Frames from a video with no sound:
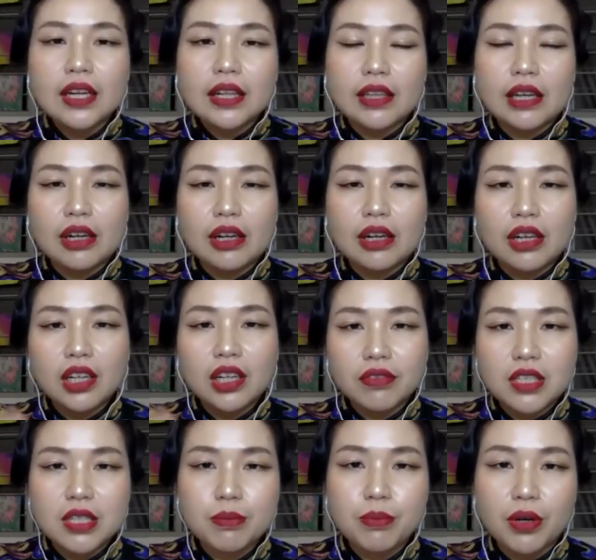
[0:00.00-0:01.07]
than all
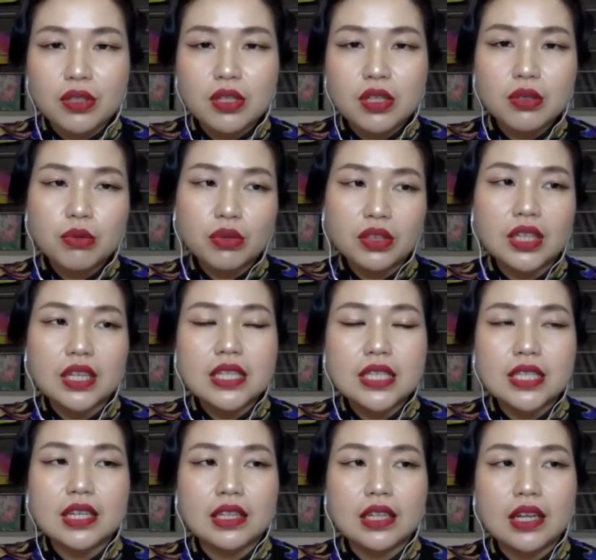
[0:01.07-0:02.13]
these bosses who think
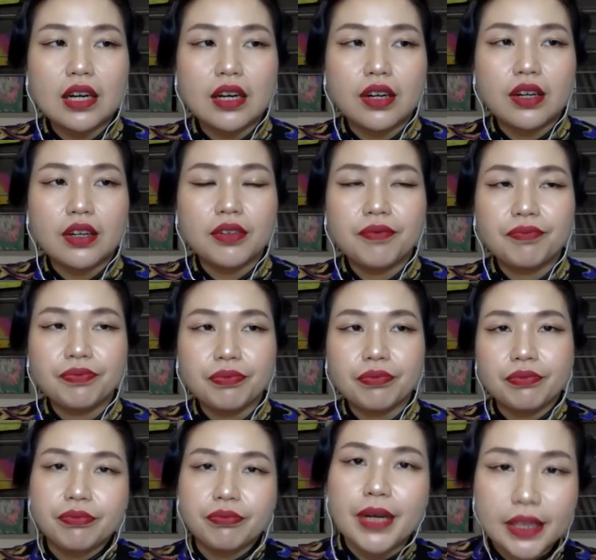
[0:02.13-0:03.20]
that they are
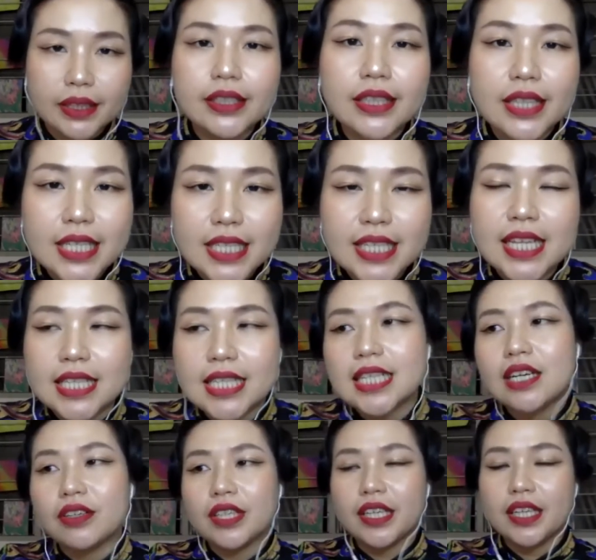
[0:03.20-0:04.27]
better in that sense.
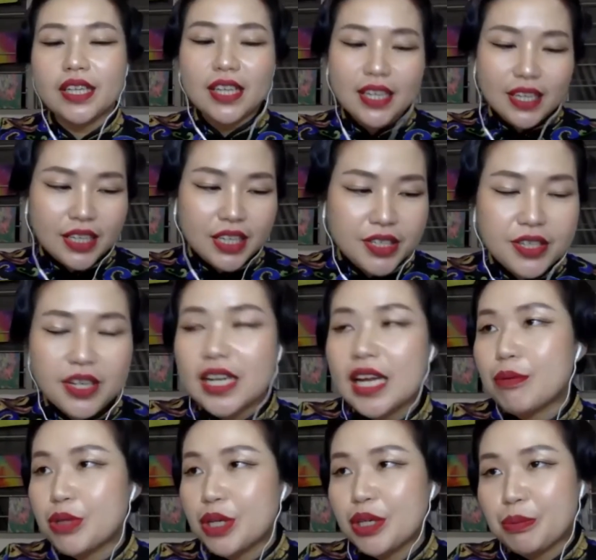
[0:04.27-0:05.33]
Okay. It's not like I'm
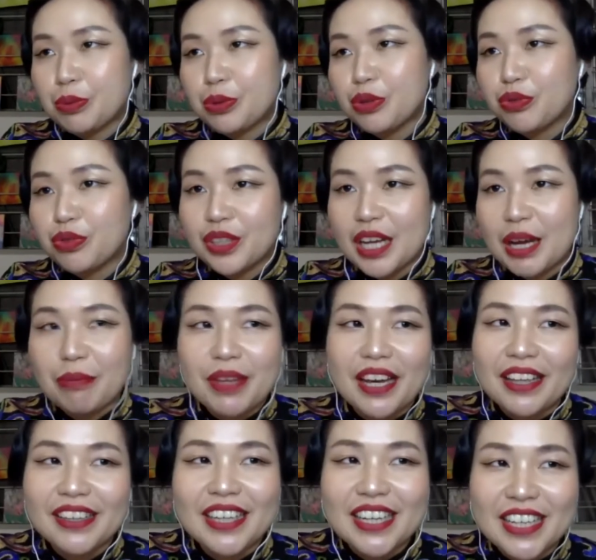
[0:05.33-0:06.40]
trying to prove to them
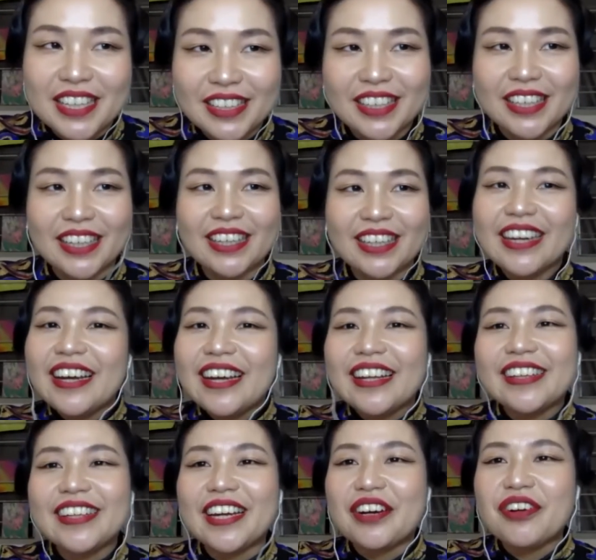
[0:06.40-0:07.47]
that
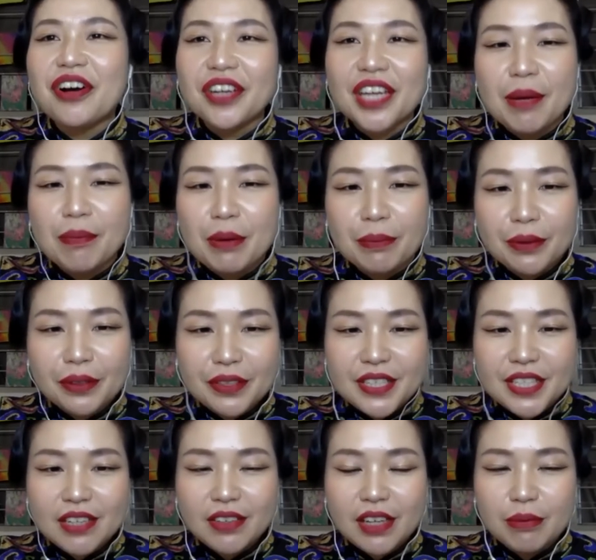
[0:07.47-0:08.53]
they are not capable and
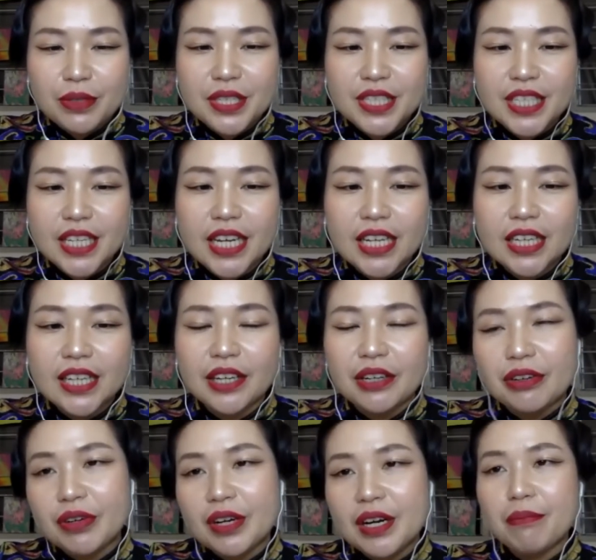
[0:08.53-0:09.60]
stuff. I'm just saying, like, you
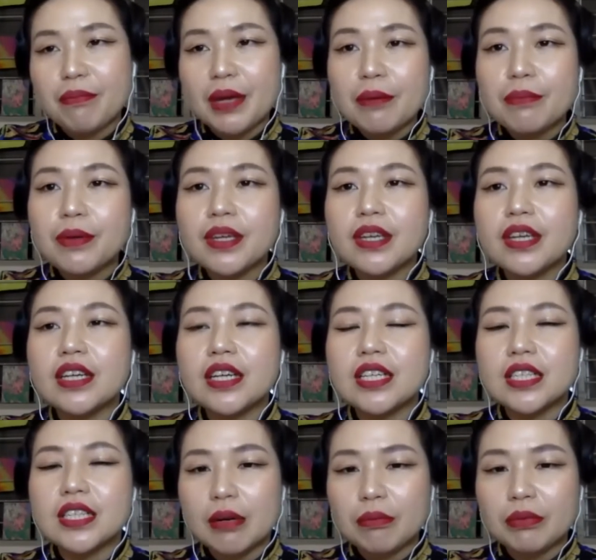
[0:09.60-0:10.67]
know what, maybe
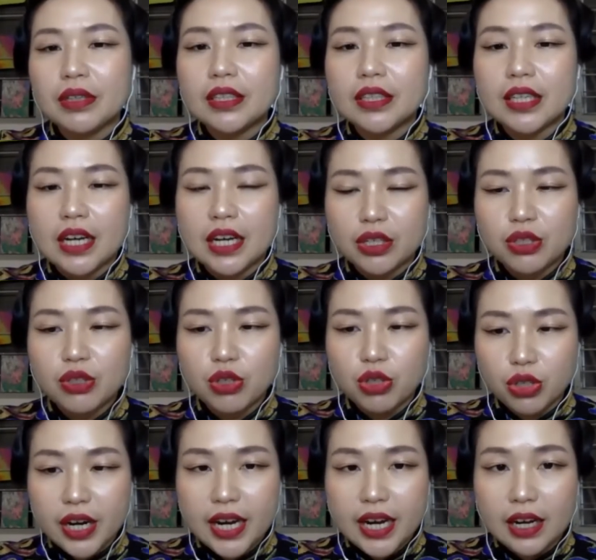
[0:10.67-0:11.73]
it's something that I should
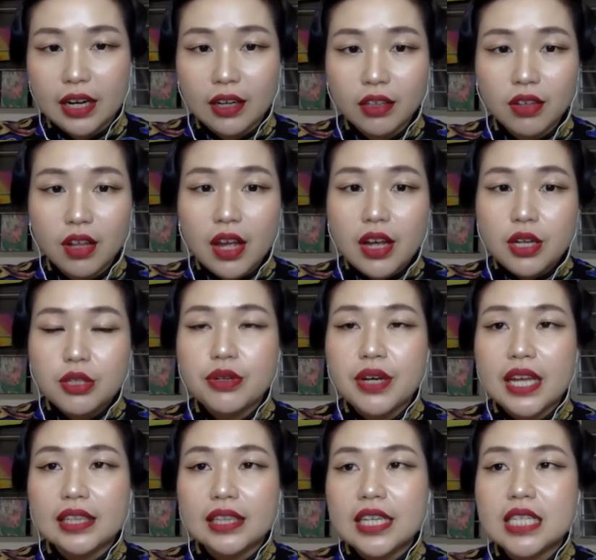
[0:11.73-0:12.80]
try it out. So
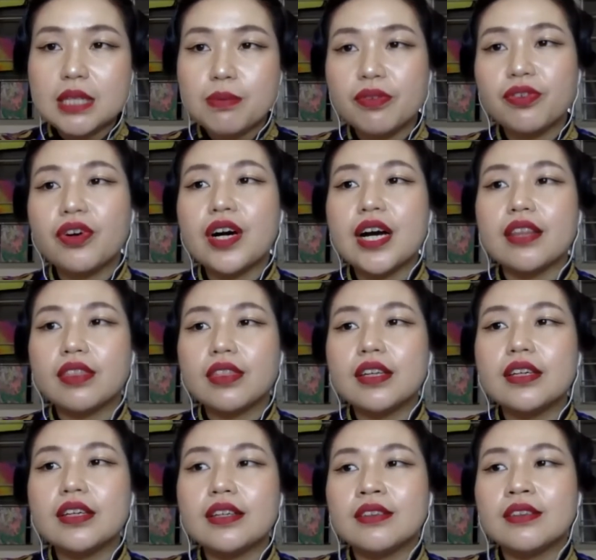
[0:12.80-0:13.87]
at least before I
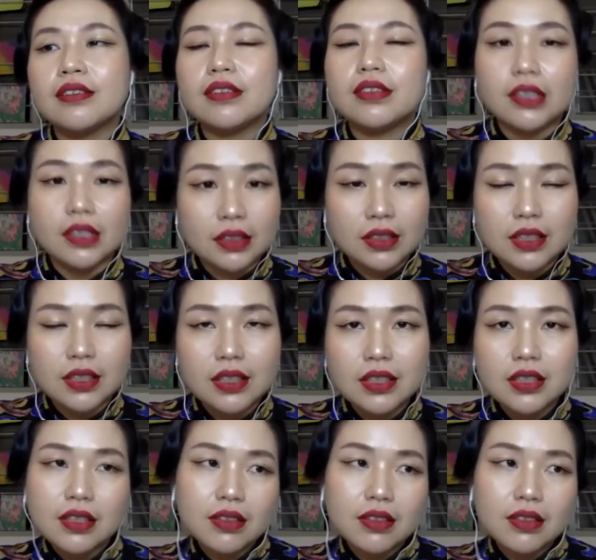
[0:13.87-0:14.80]
turn 30,